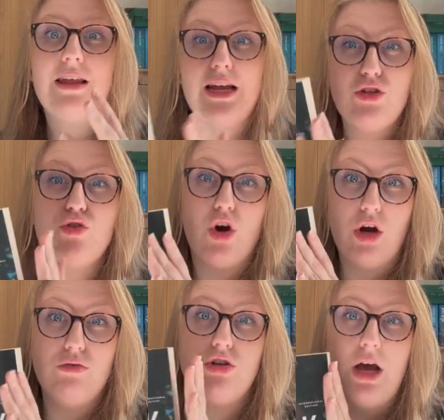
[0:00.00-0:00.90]
the
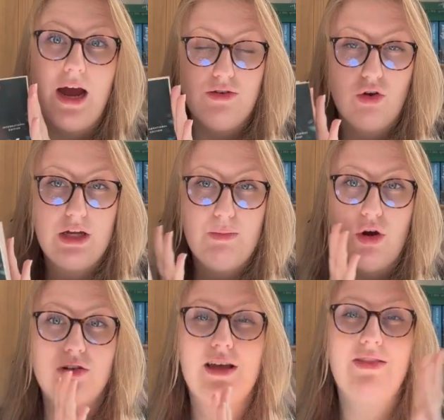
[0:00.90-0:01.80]
intro to ice hockey books,